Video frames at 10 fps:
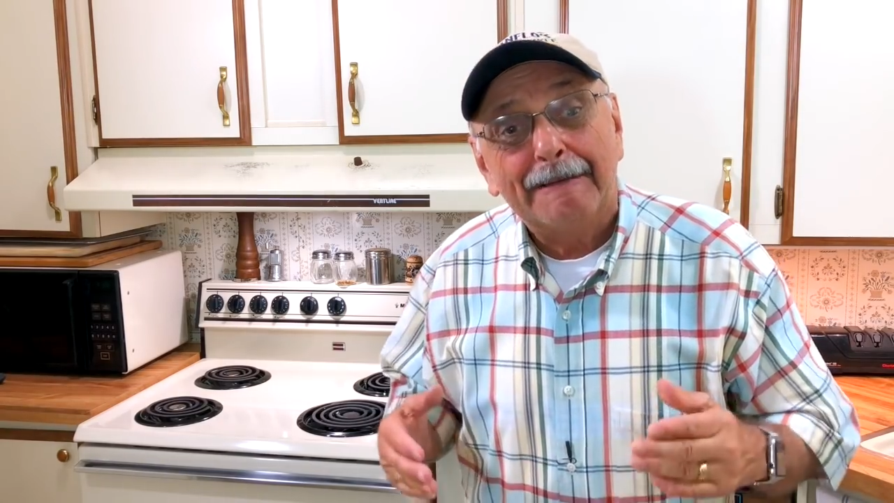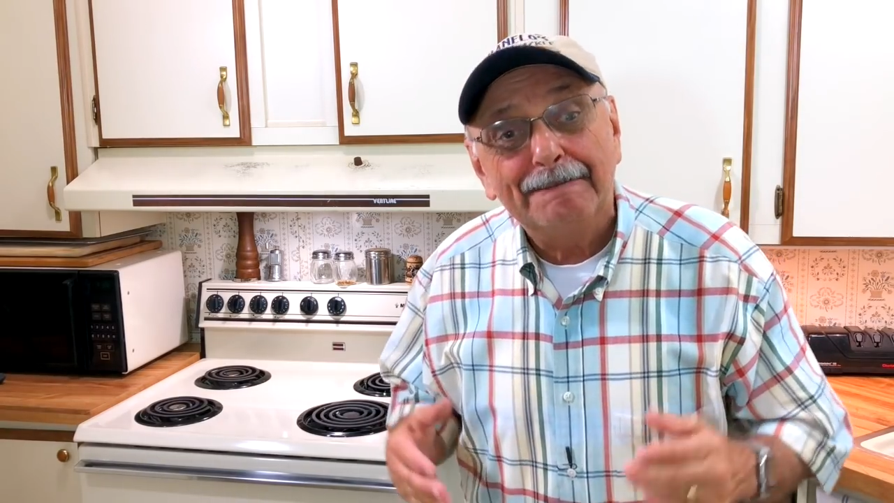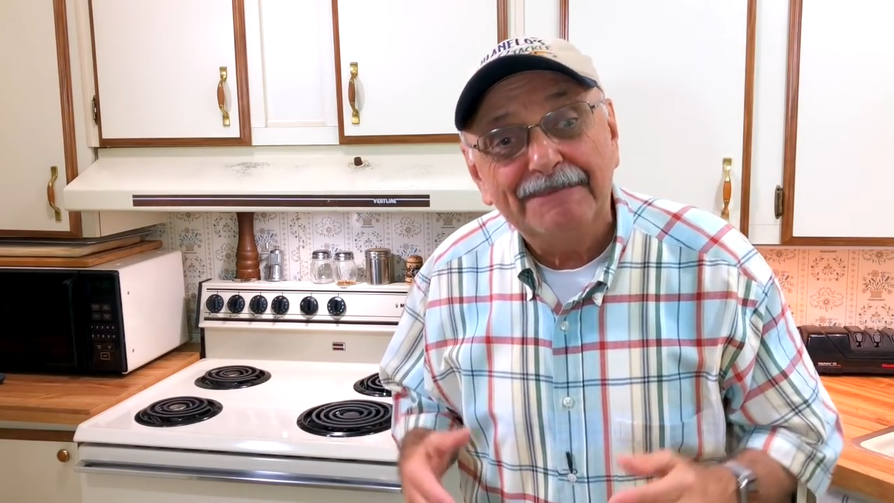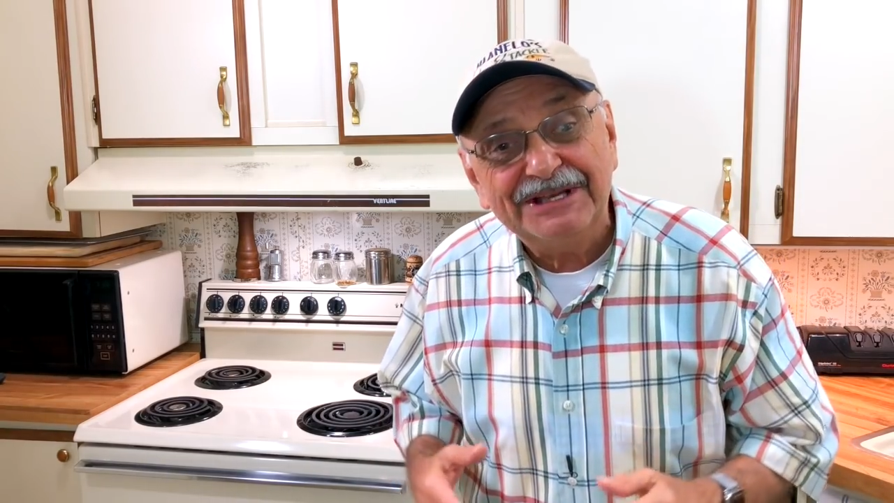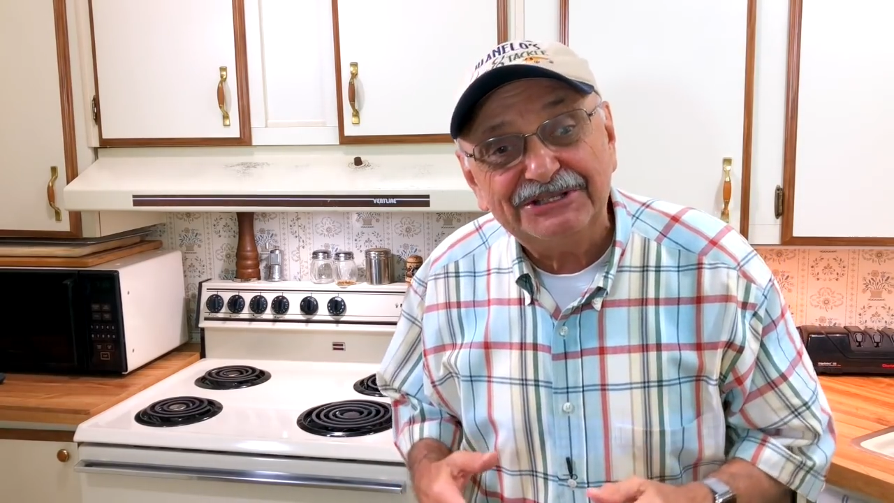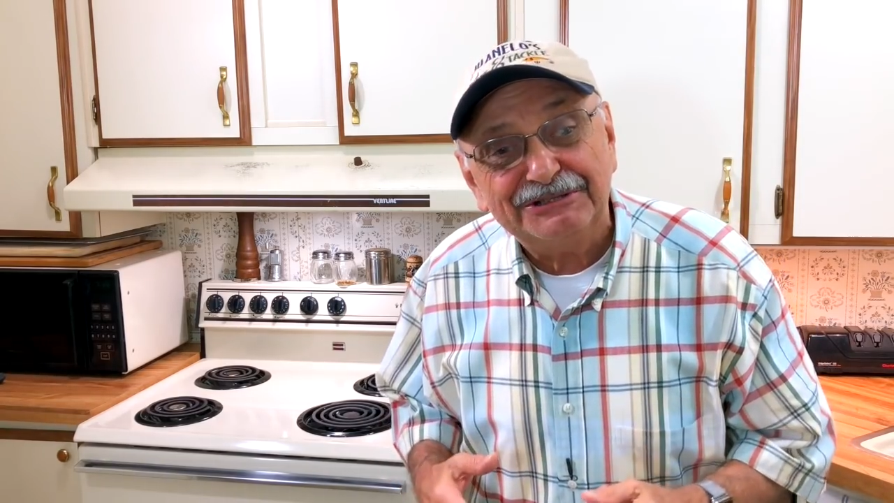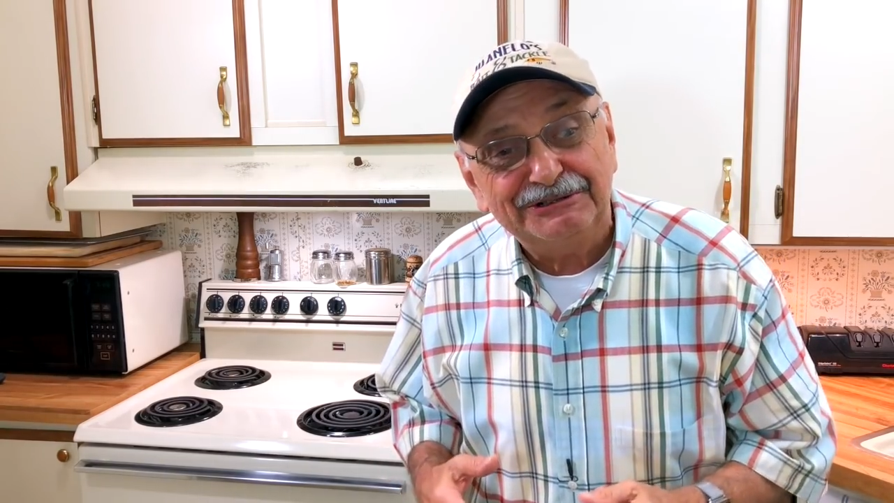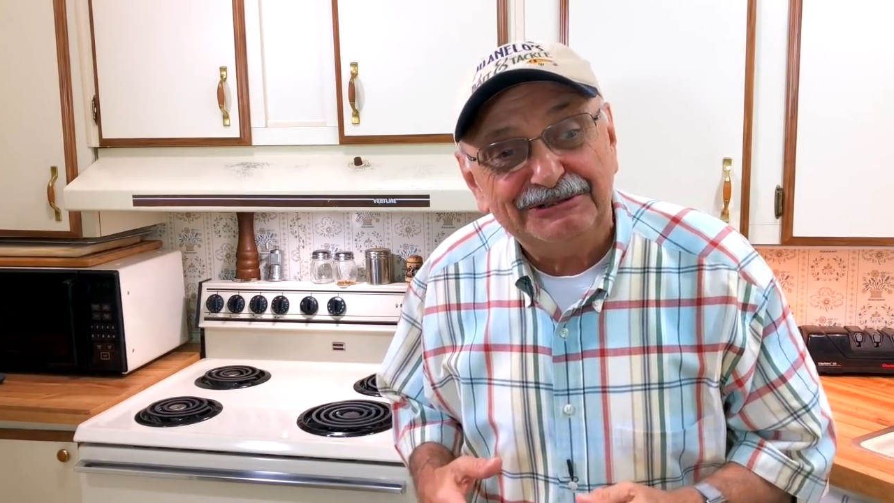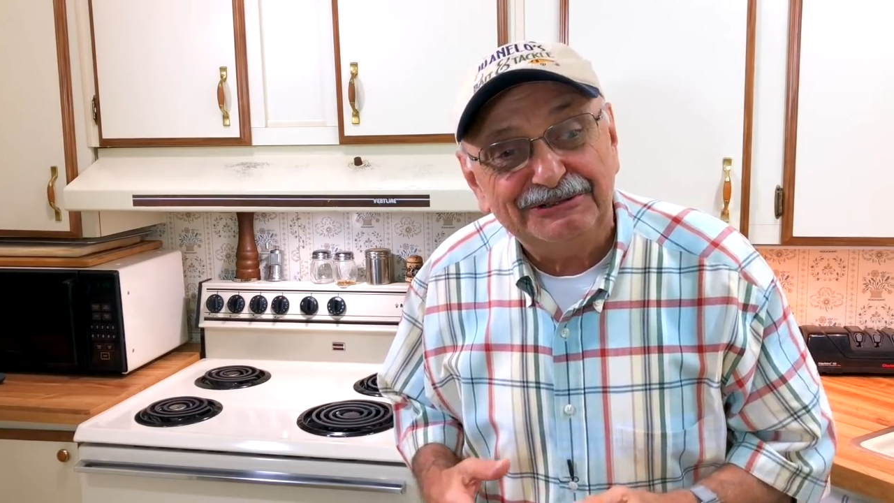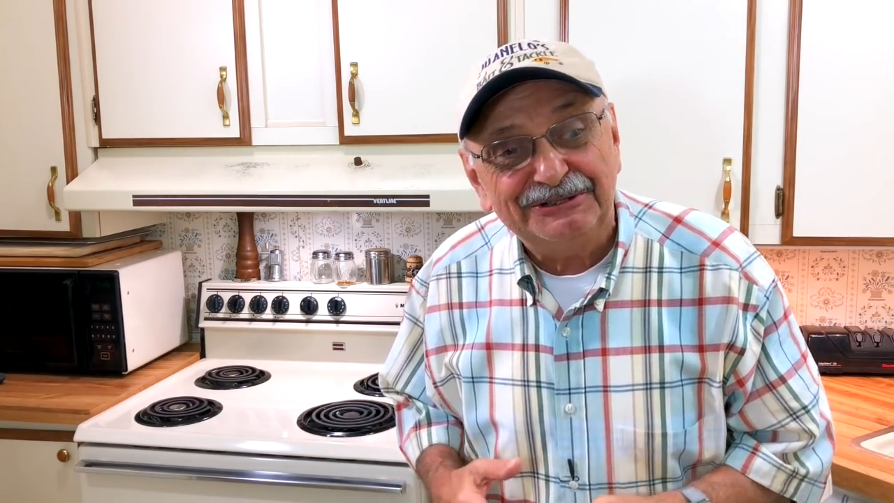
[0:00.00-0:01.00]
Miss
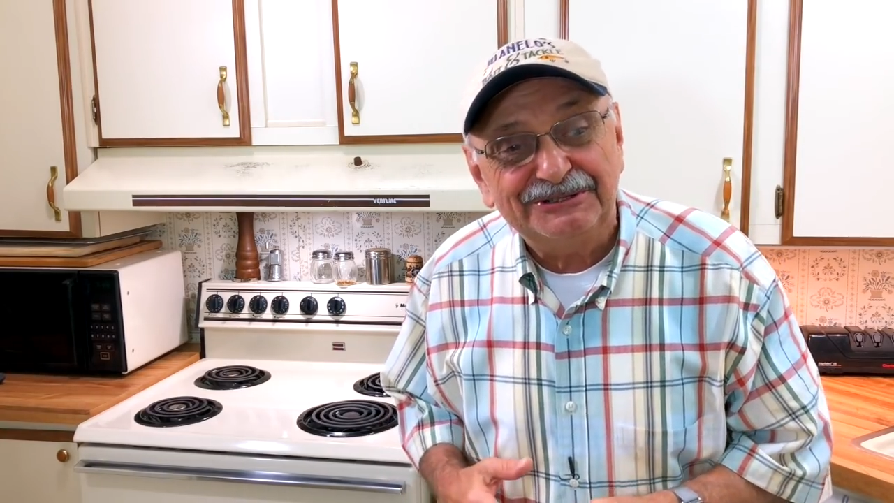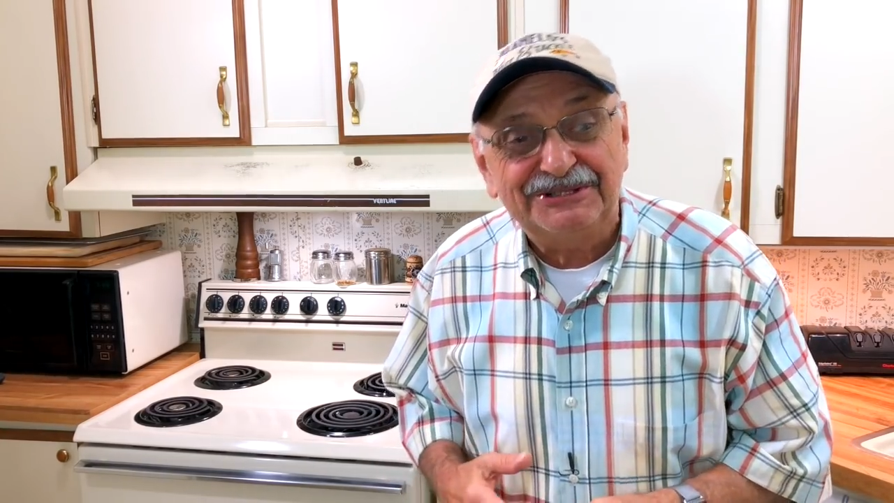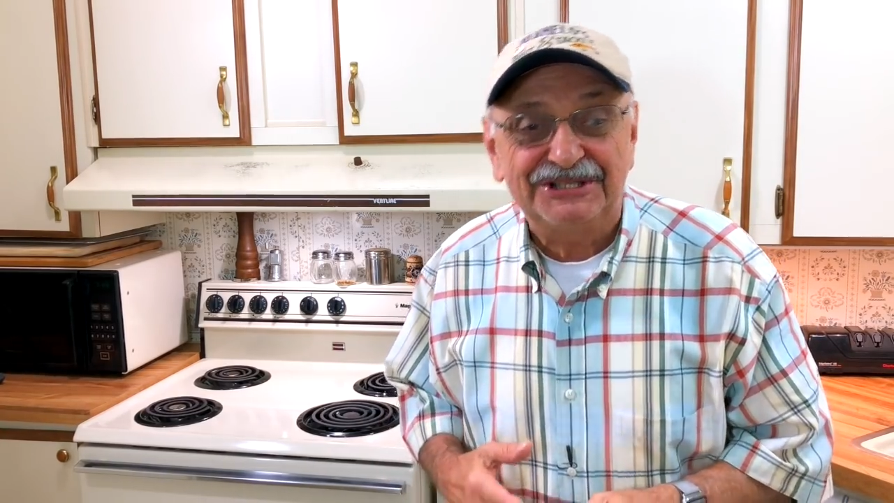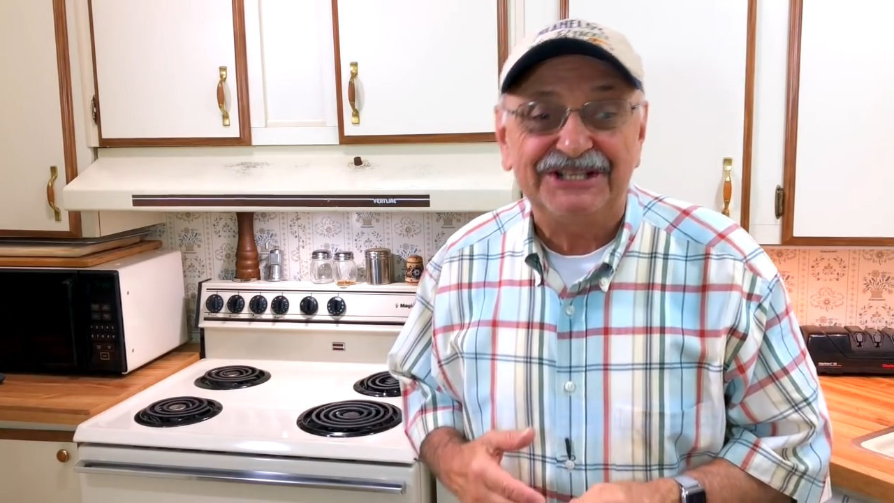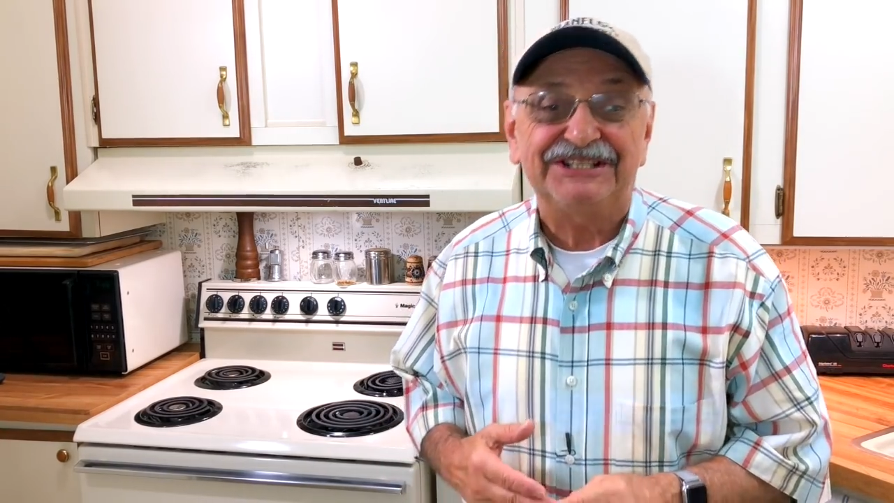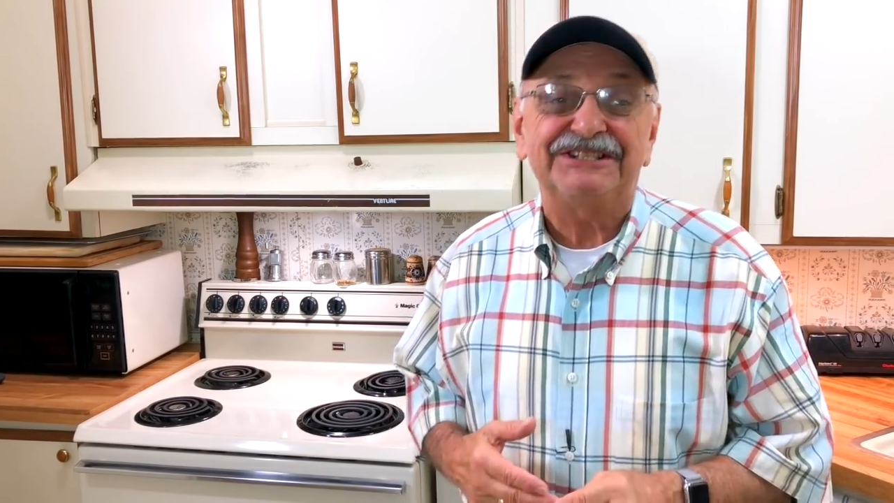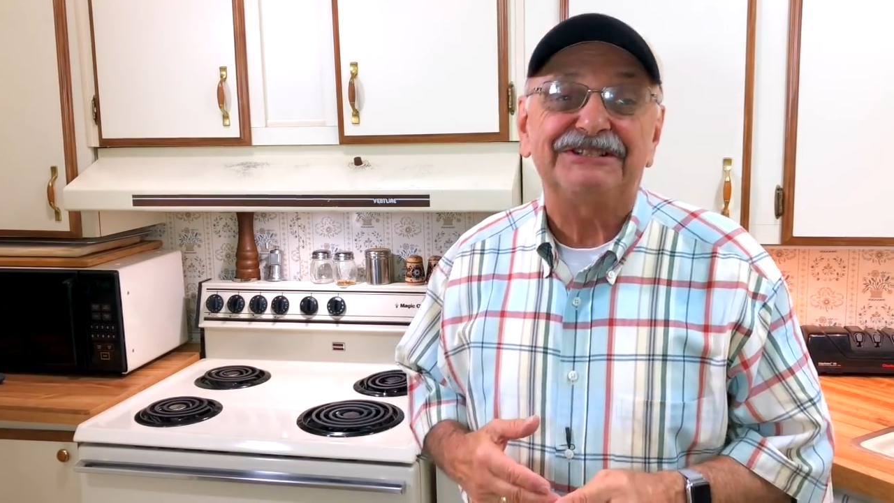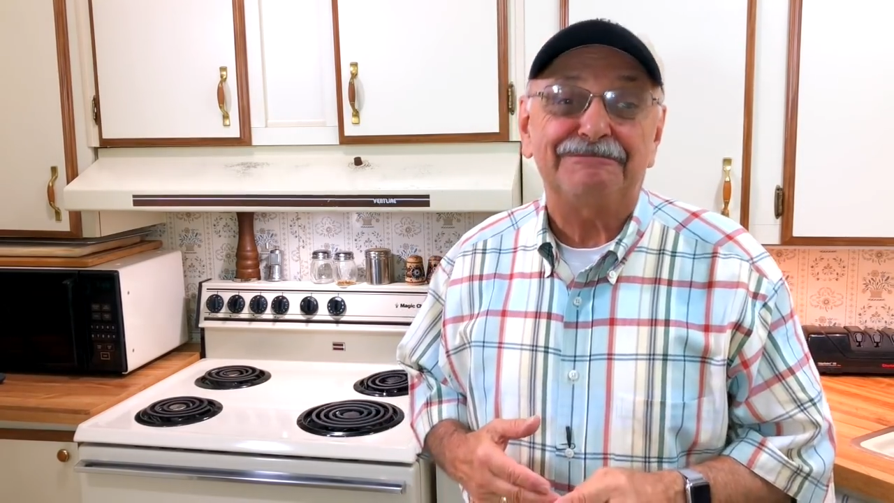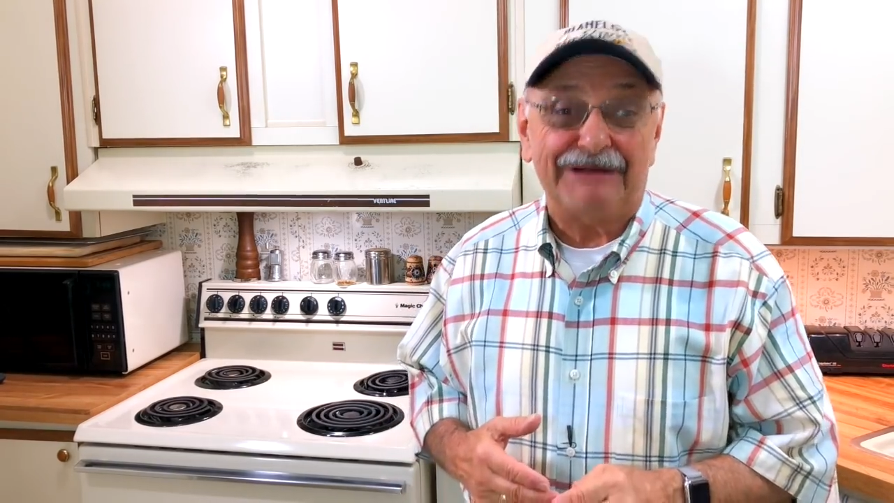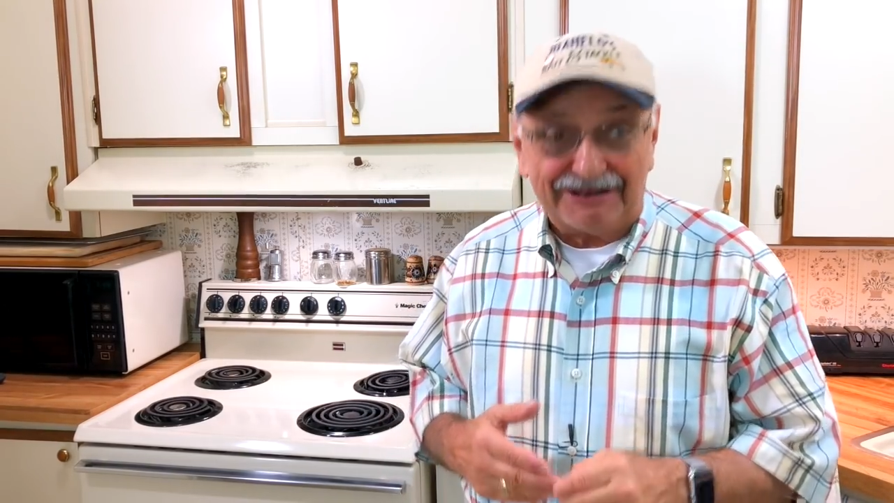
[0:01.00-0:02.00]
Lulu Cheeks is
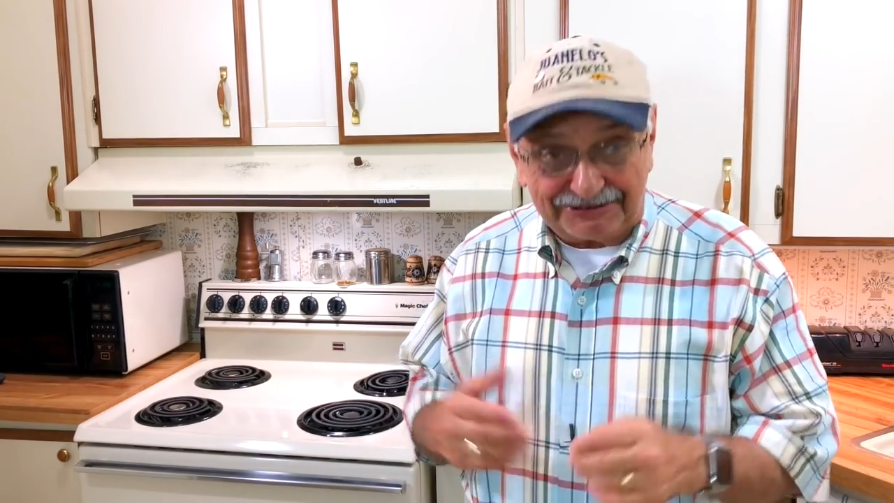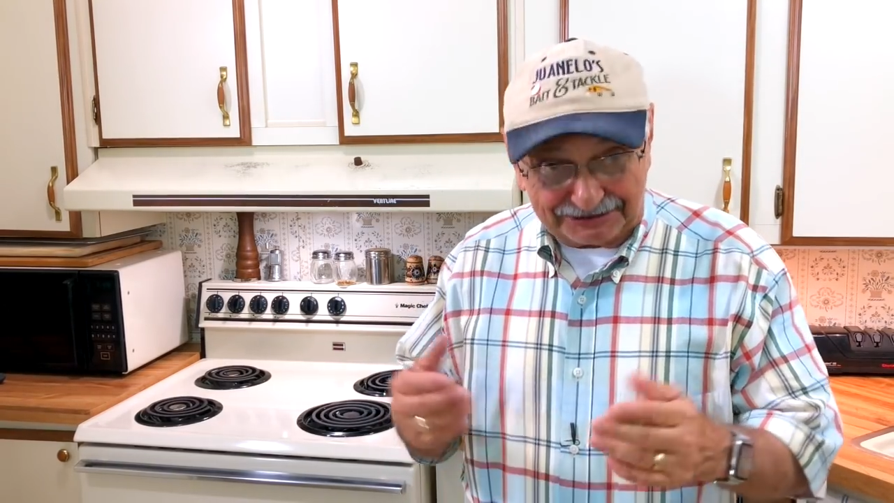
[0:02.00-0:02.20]
about